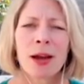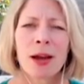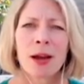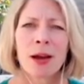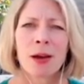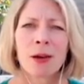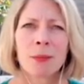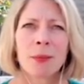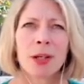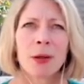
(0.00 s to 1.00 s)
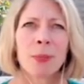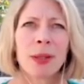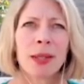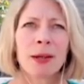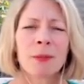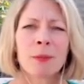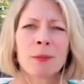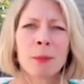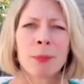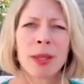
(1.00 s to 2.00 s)
uh, you know, be
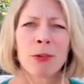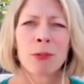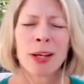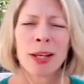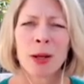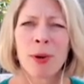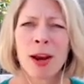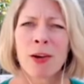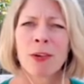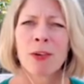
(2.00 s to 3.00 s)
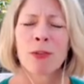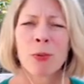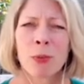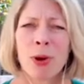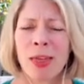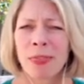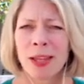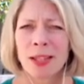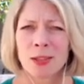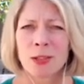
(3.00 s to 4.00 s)
be really aware of, of, where
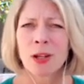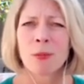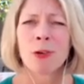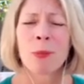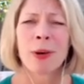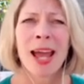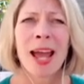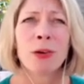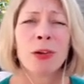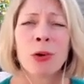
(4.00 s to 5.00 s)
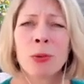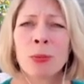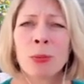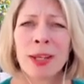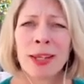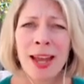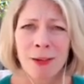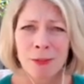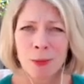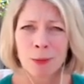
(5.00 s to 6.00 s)
things do come from and how long we
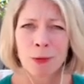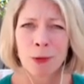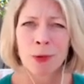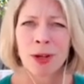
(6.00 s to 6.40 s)
have them for.